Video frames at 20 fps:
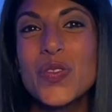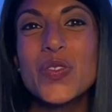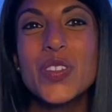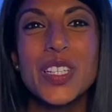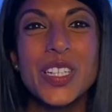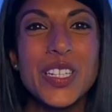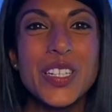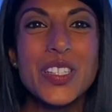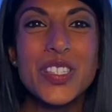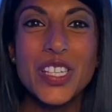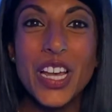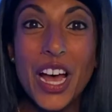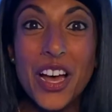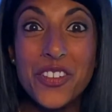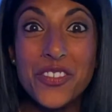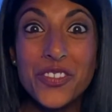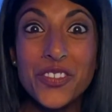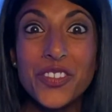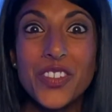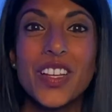really tough.
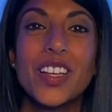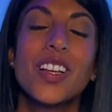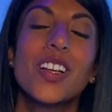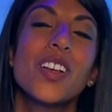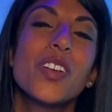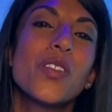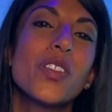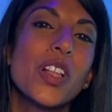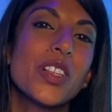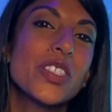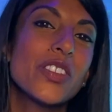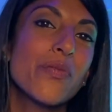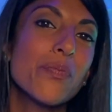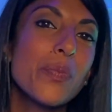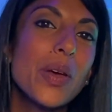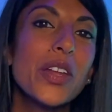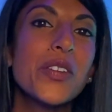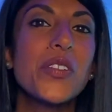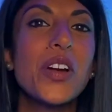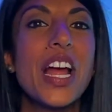Lots of
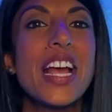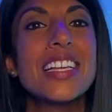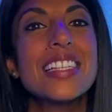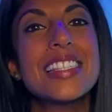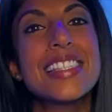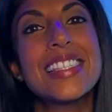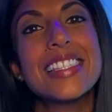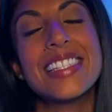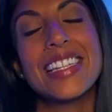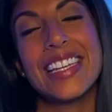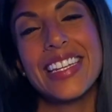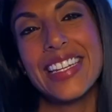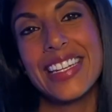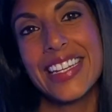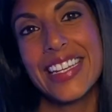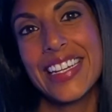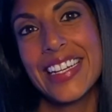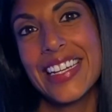bed rest and